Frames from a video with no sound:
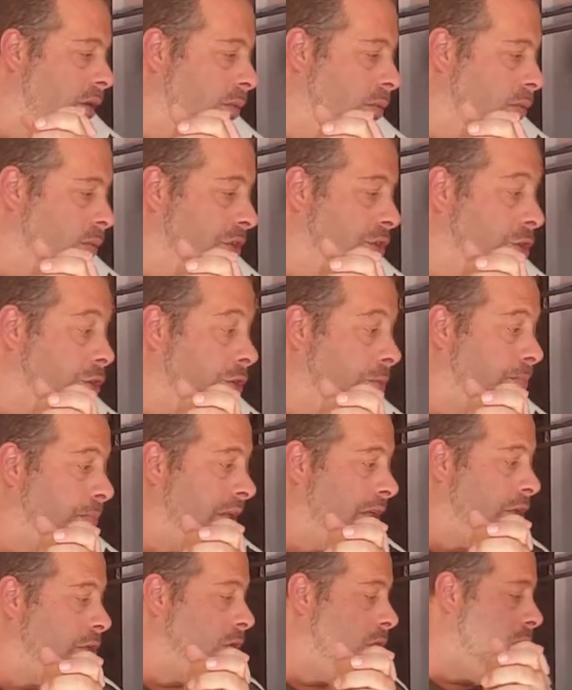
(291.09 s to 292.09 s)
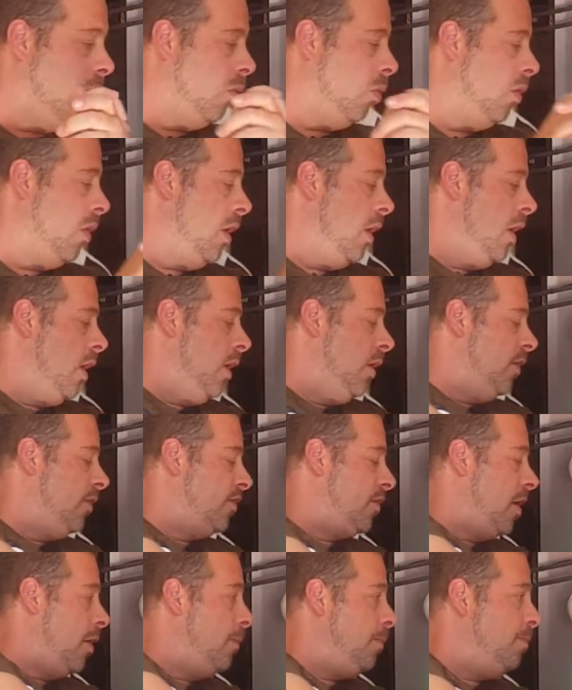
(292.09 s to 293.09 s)
which should be cool.
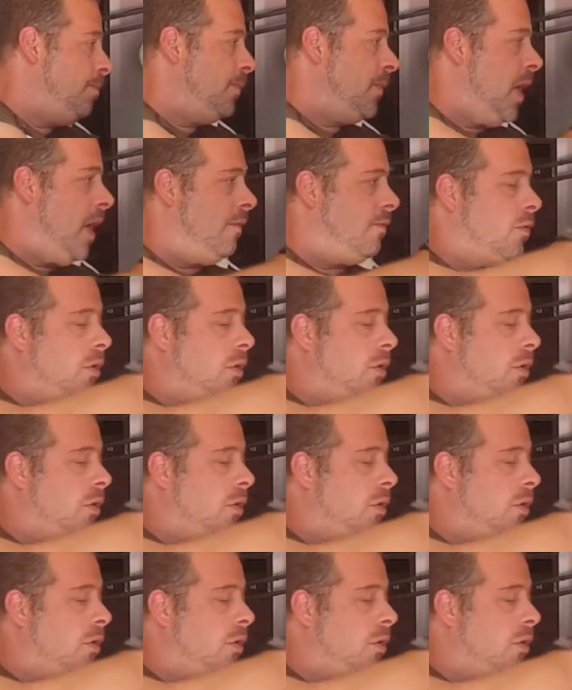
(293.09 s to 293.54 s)
So I've